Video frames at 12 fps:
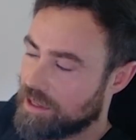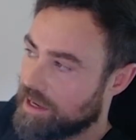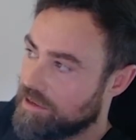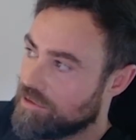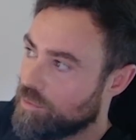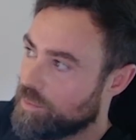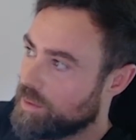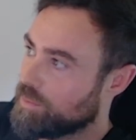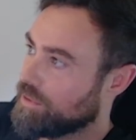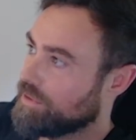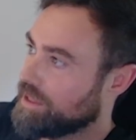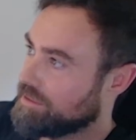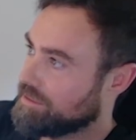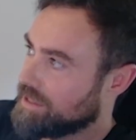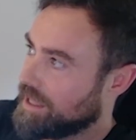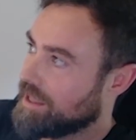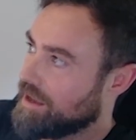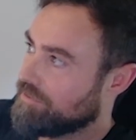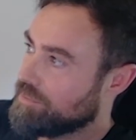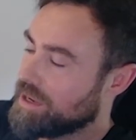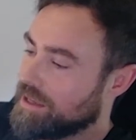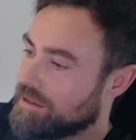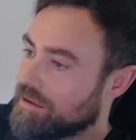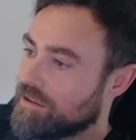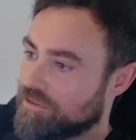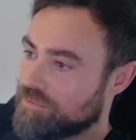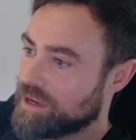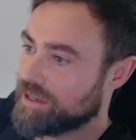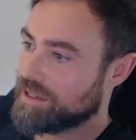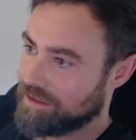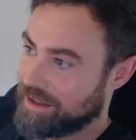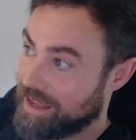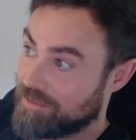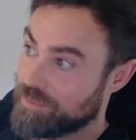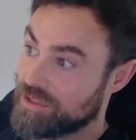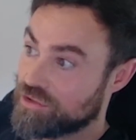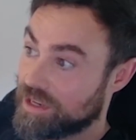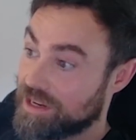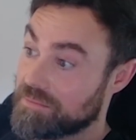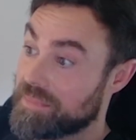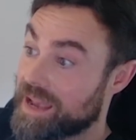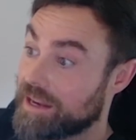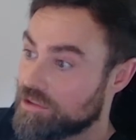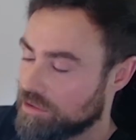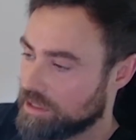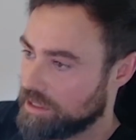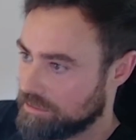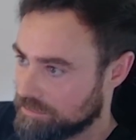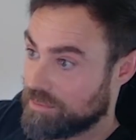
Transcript: I know people that have made a lot of money, have been trading manually.